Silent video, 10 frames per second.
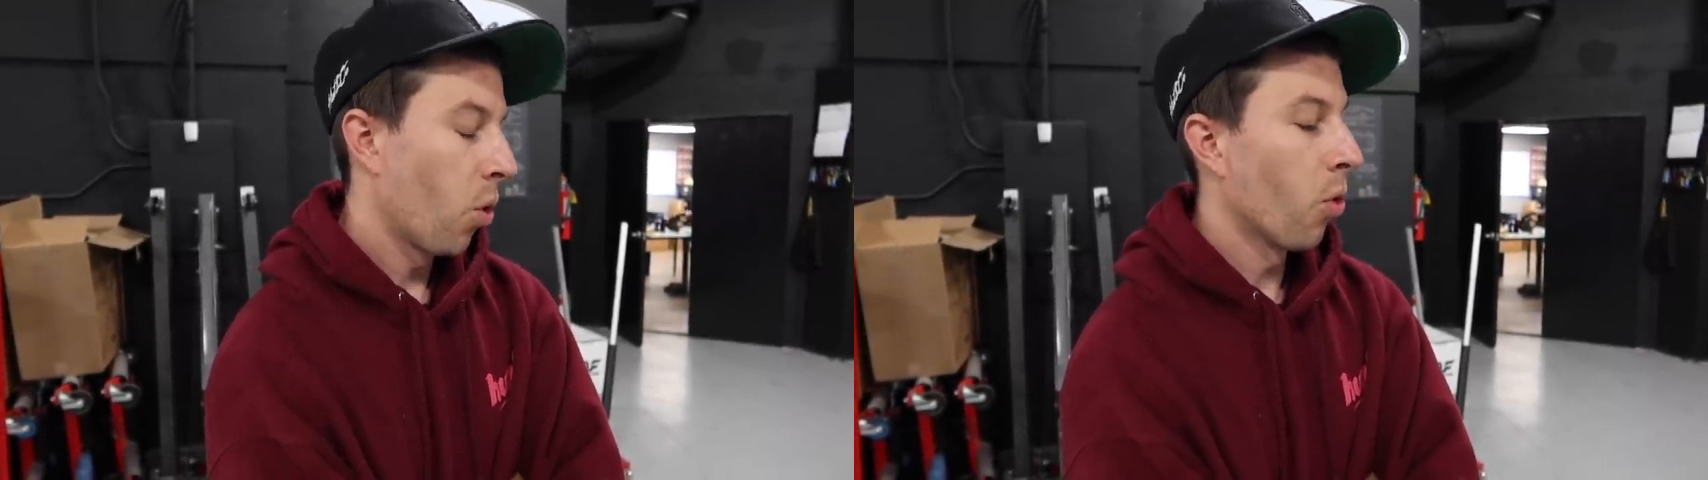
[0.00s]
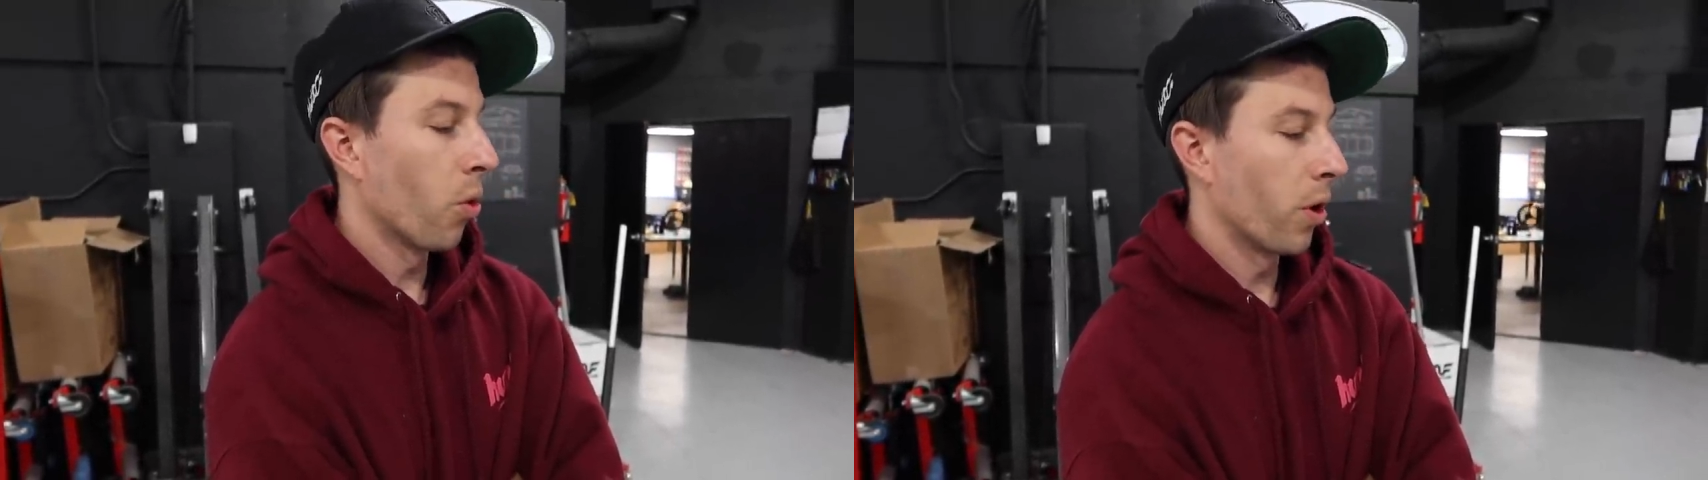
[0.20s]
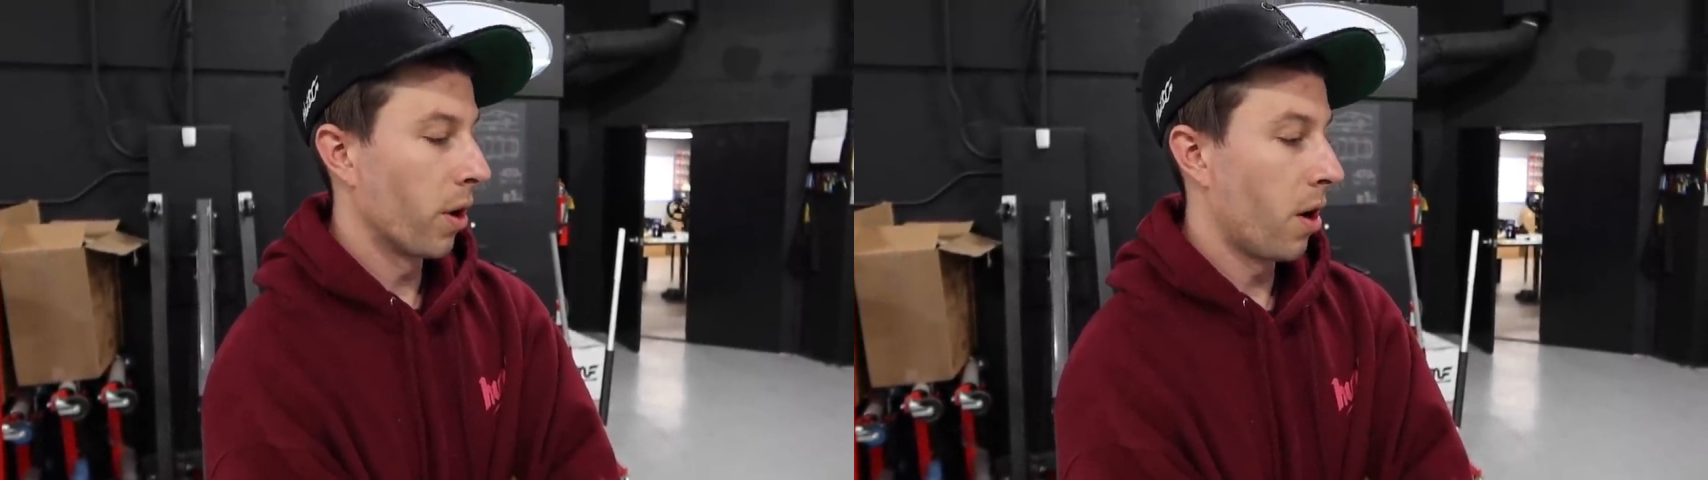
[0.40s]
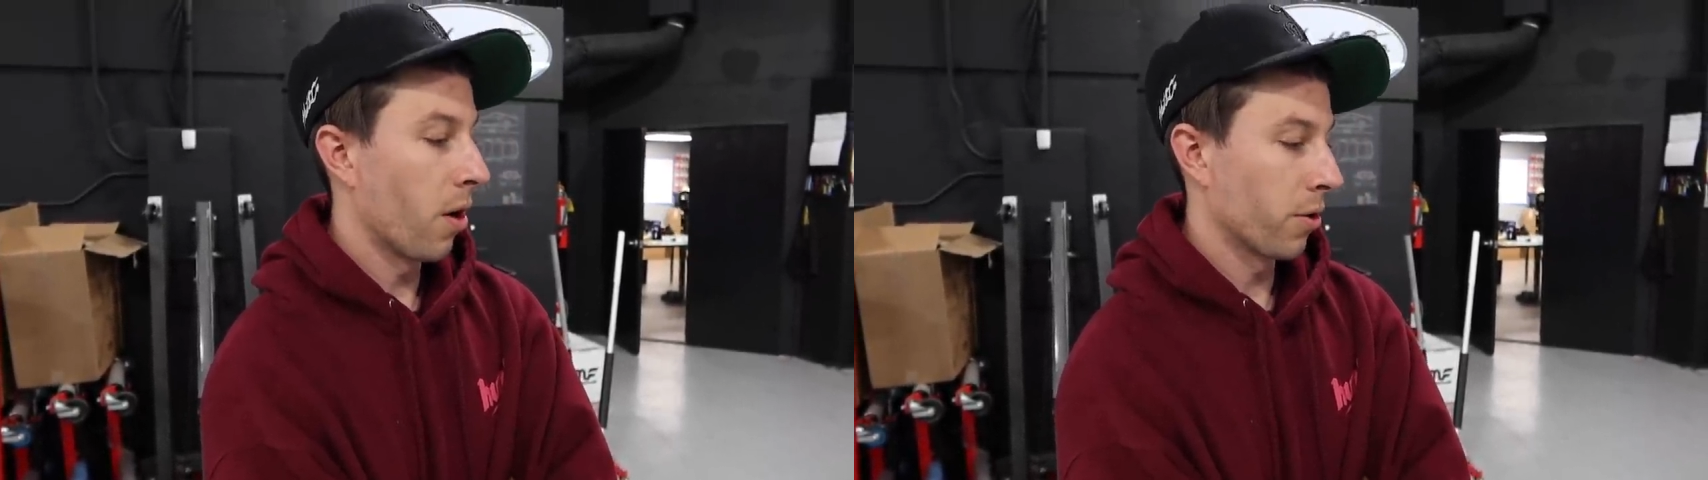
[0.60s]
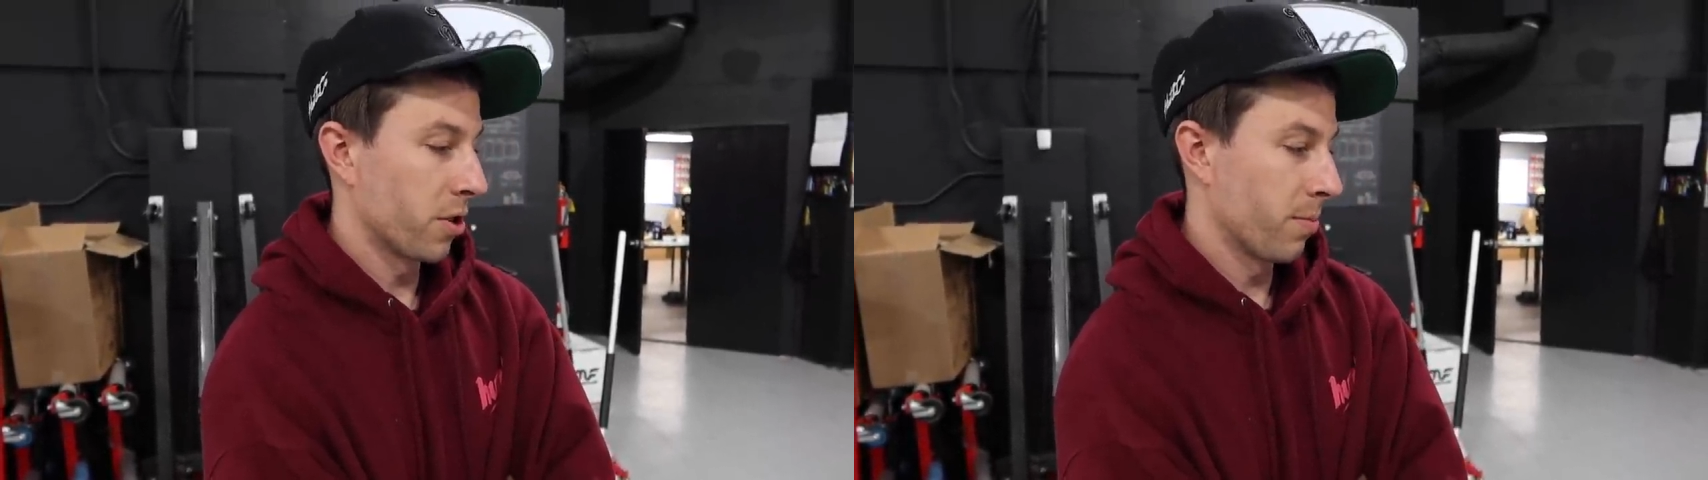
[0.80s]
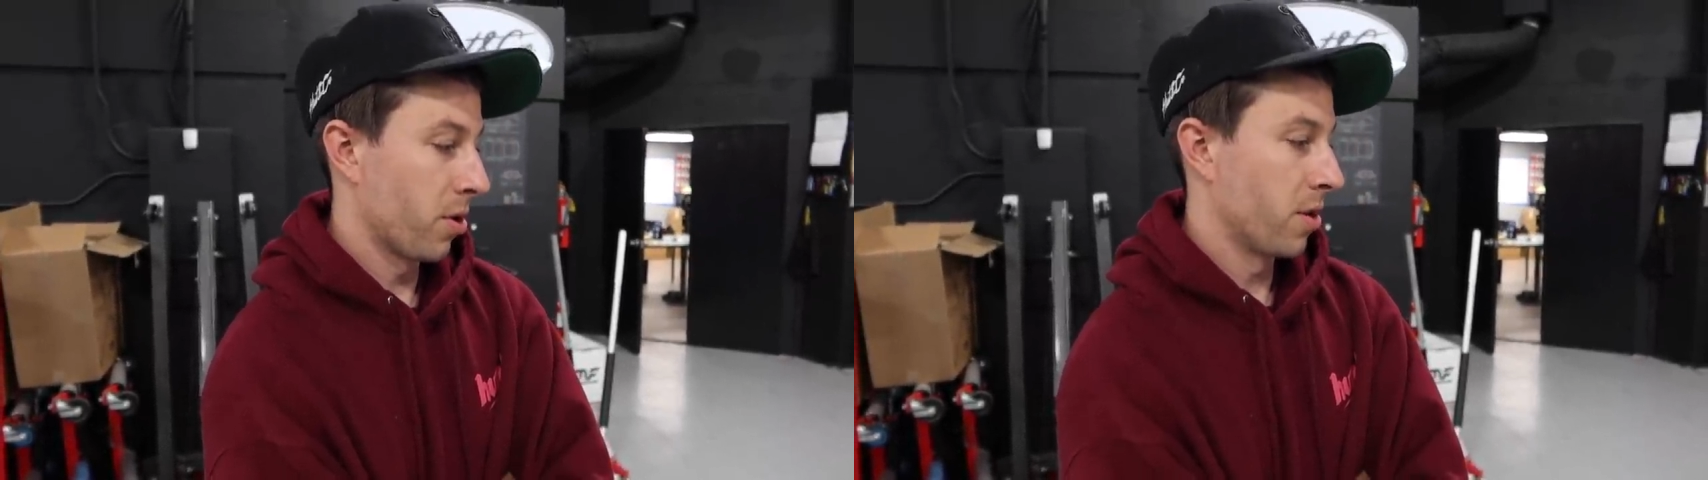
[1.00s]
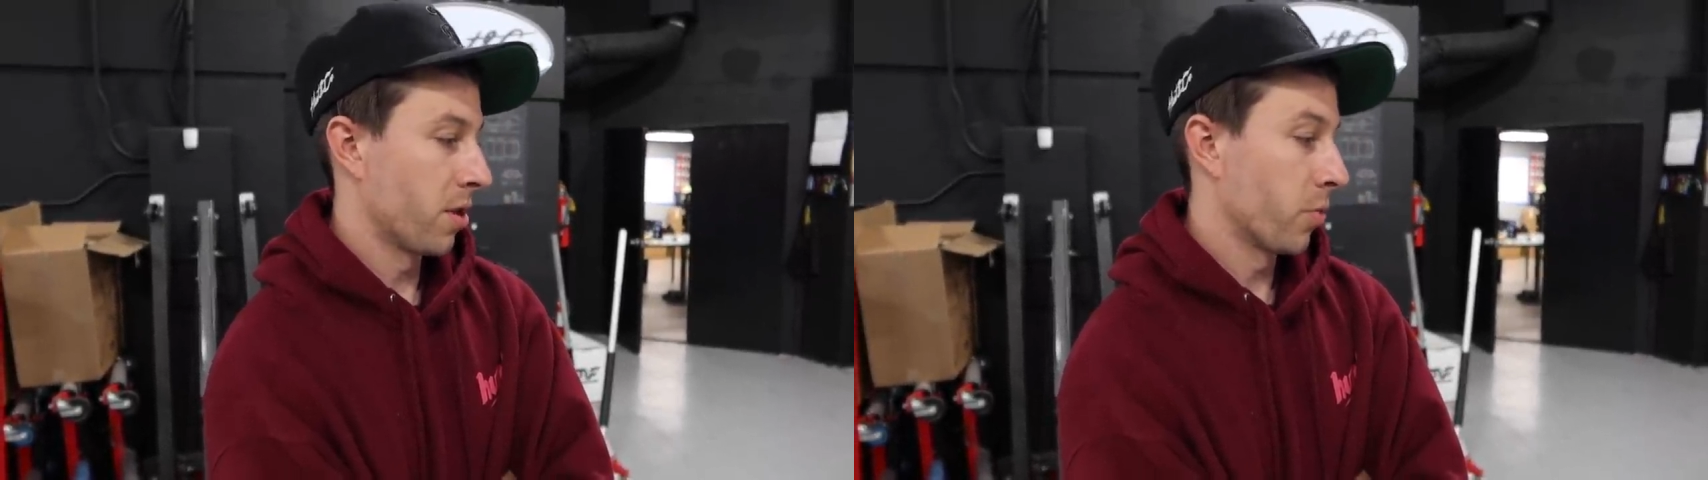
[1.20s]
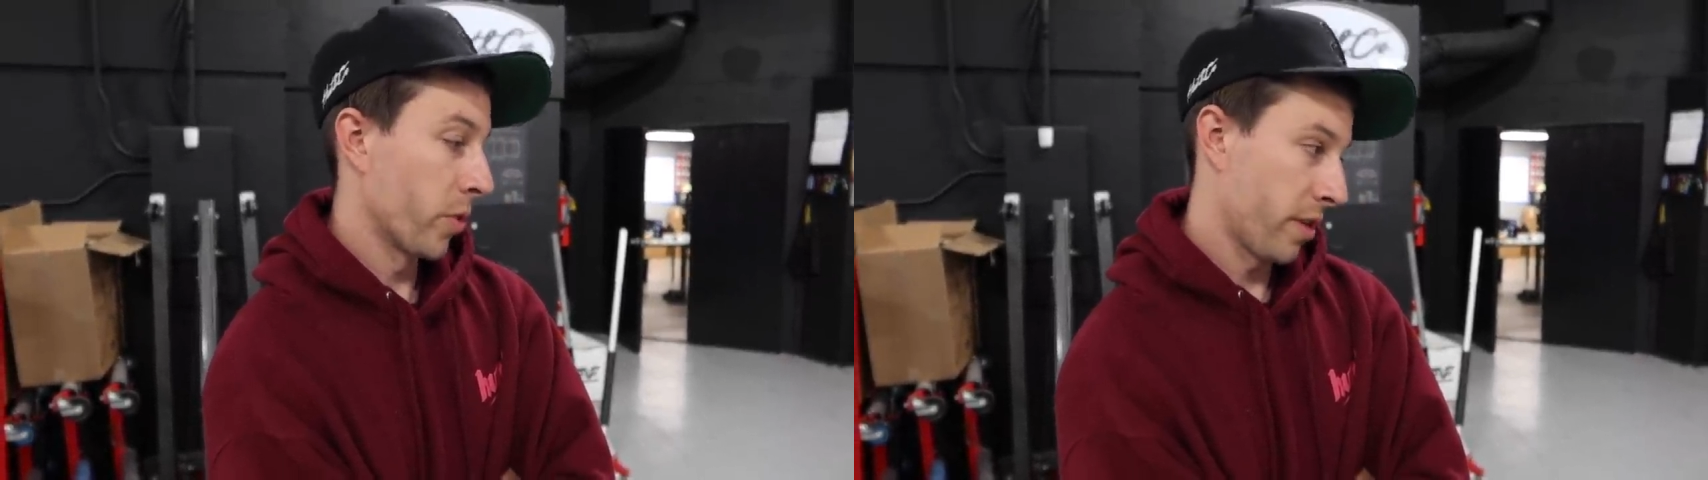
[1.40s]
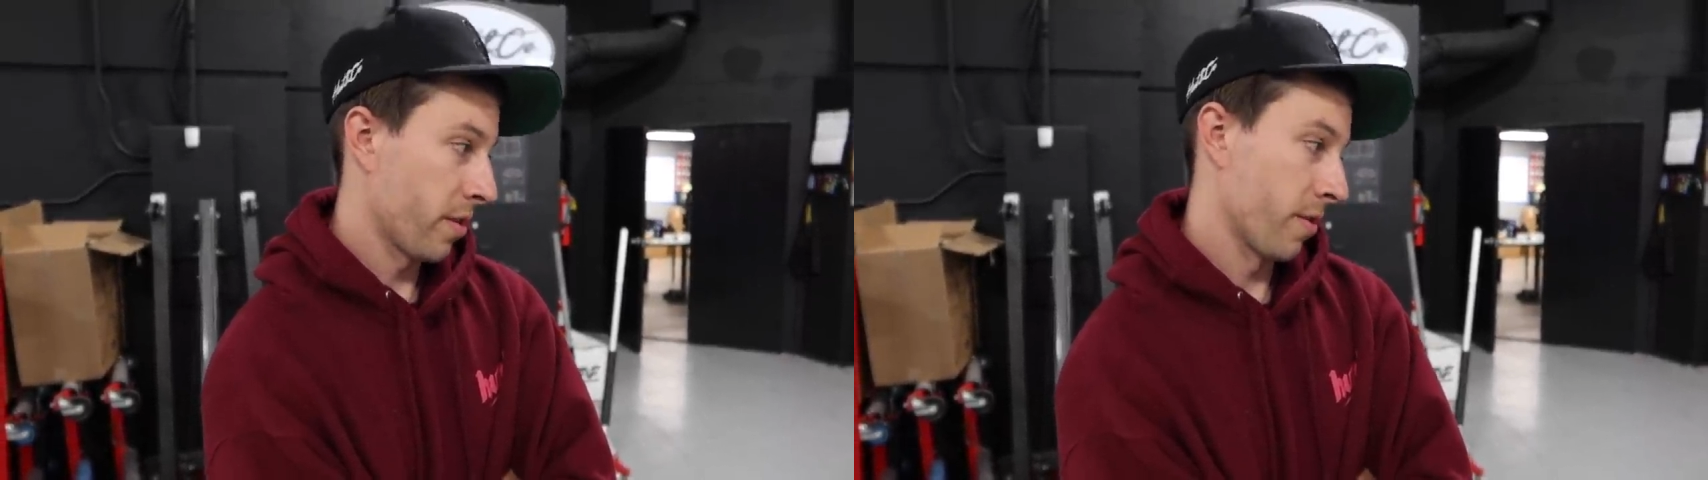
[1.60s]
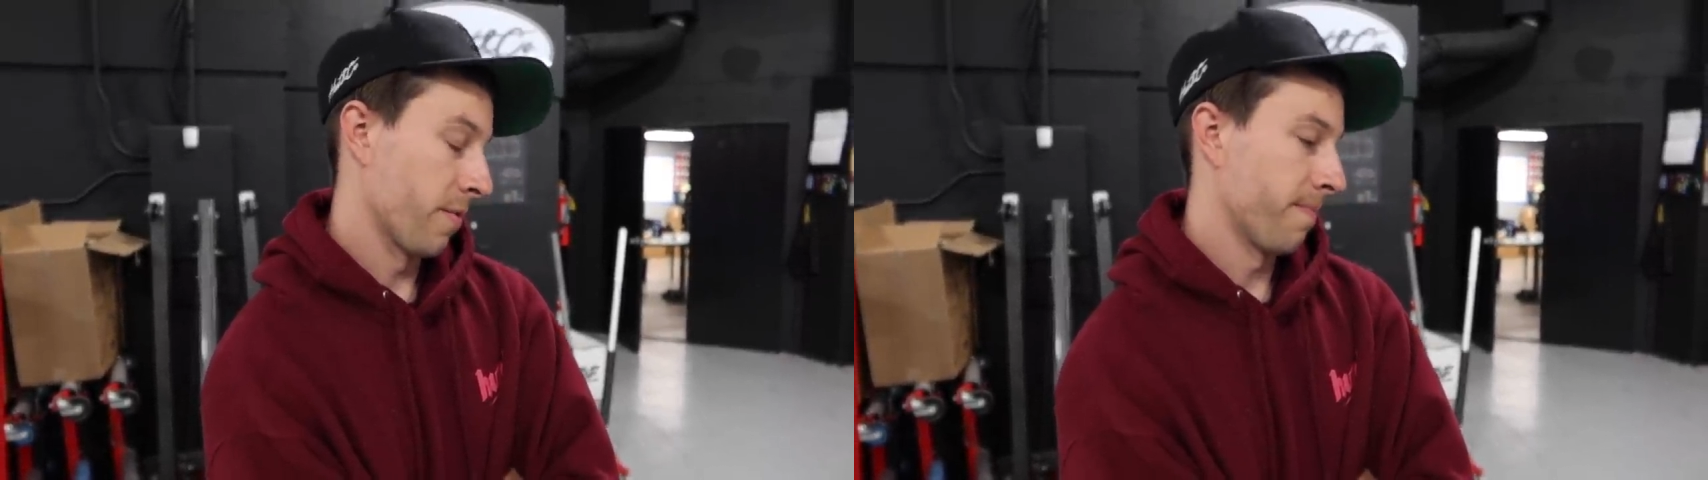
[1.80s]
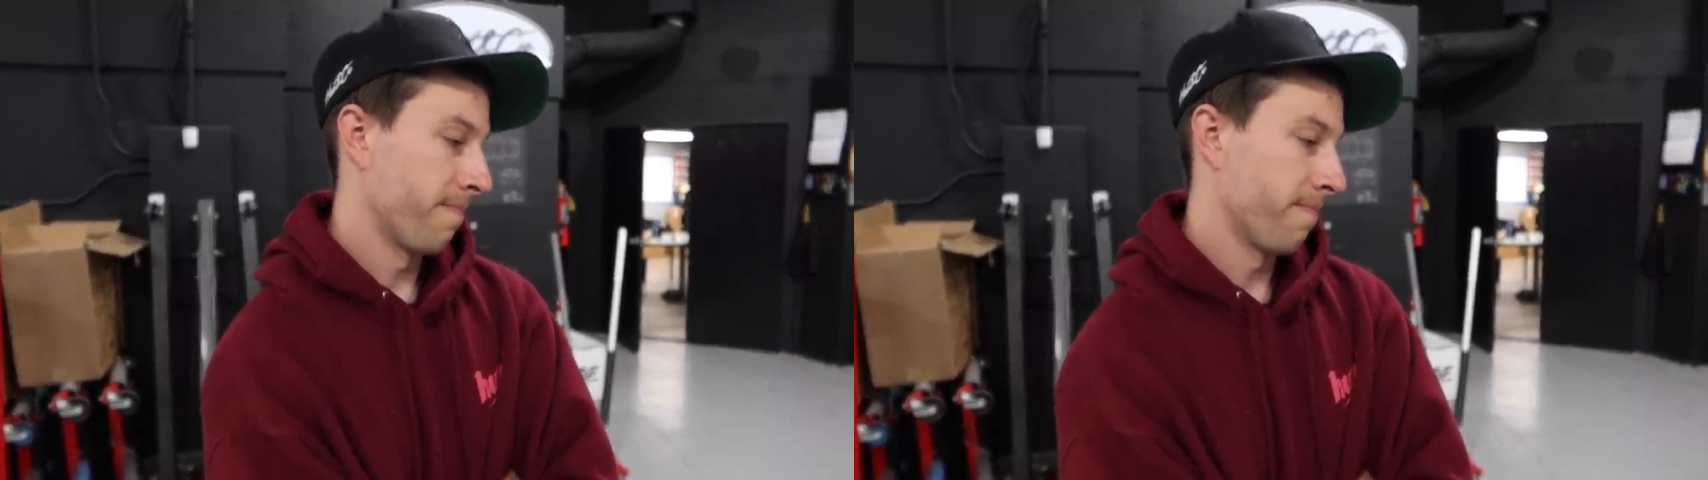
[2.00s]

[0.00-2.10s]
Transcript: Or I'll go to the burn yard with you.